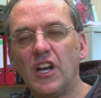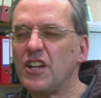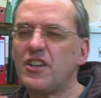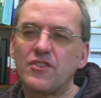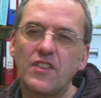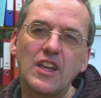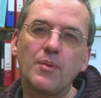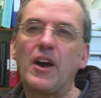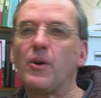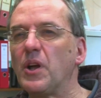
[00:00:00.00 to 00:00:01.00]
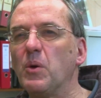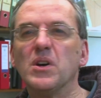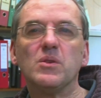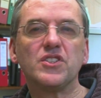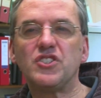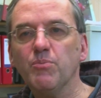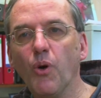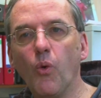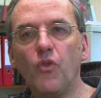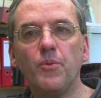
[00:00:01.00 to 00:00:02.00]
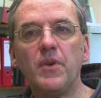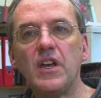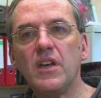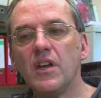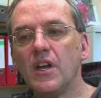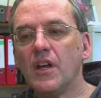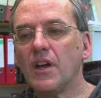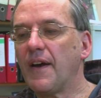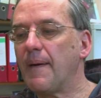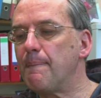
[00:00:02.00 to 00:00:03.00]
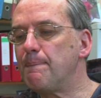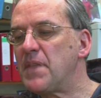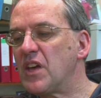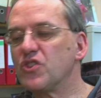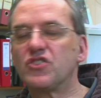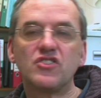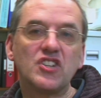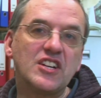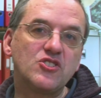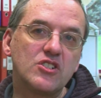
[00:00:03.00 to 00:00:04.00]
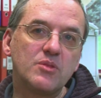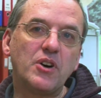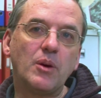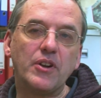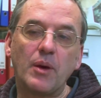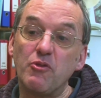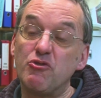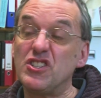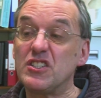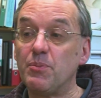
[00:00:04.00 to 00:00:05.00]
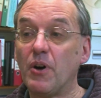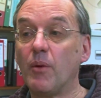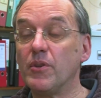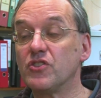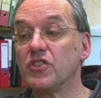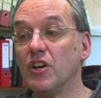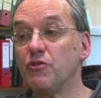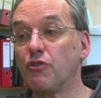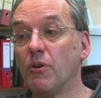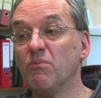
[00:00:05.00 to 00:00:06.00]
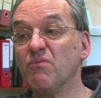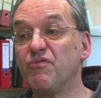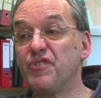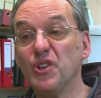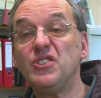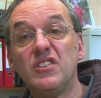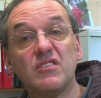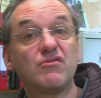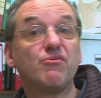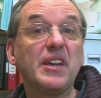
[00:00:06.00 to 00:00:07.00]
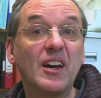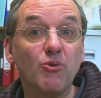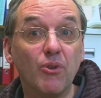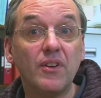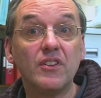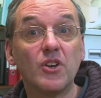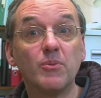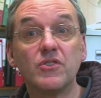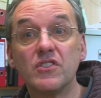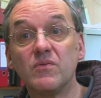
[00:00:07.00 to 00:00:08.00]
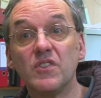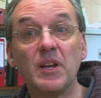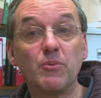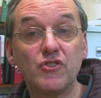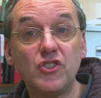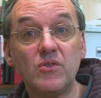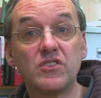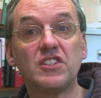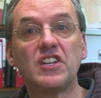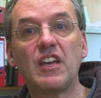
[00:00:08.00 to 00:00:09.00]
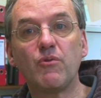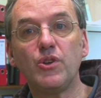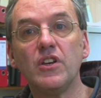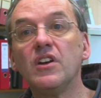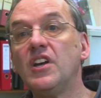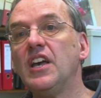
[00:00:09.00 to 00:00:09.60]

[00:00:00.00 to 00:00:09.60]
And you have to think about, you know, well, what's important to me? There's the size of the department. I mean, physics departments go from 30 to 300 in terms of the number of students they take every year.